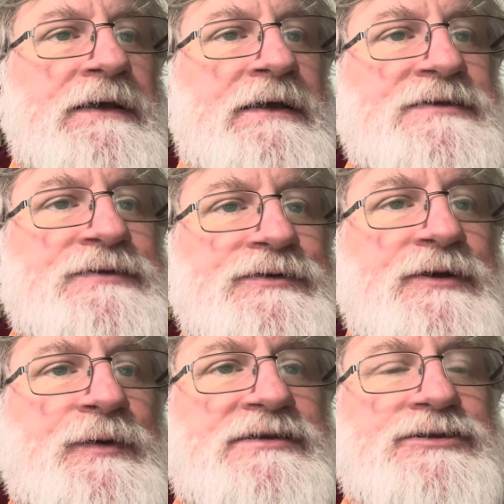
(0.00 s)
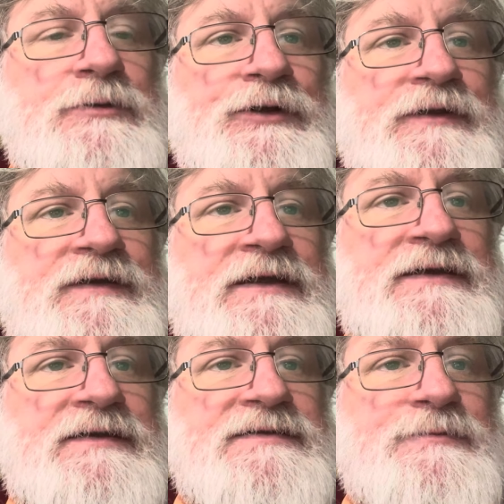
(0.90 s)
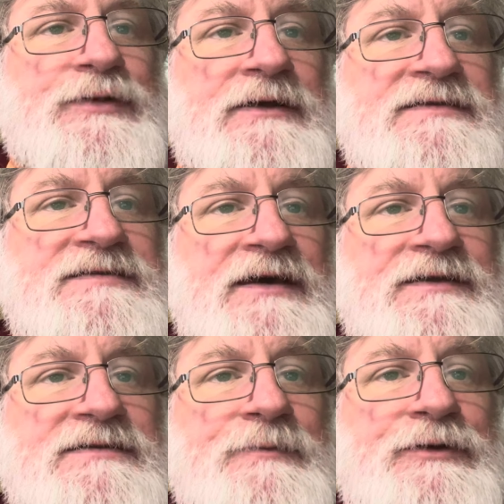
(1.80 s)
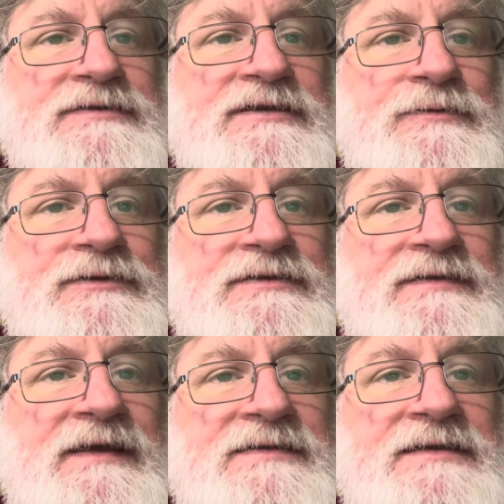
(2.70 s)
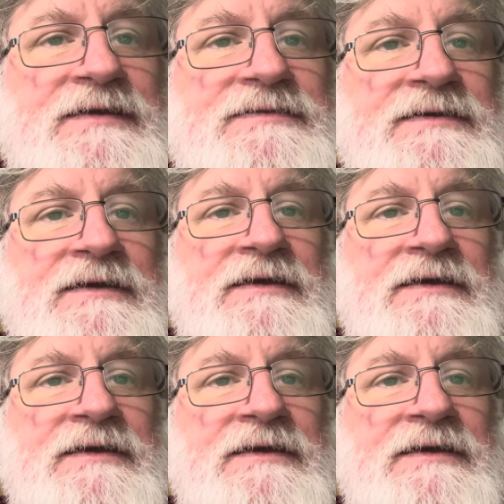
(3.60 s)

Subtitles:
It's also questionable that Indians and Pakistanis are persecuted to the extent